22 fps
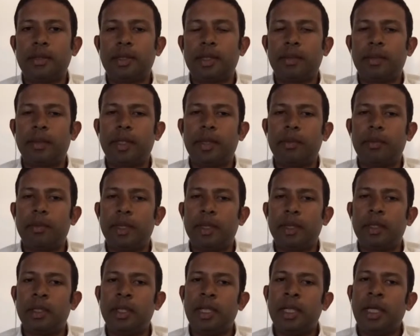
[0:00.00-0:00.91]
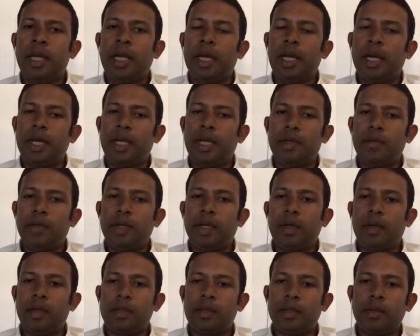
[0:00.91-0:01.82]
September. And
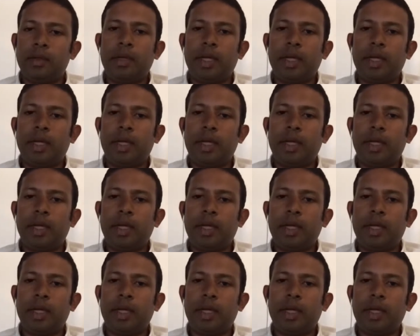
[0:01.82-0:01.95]
we also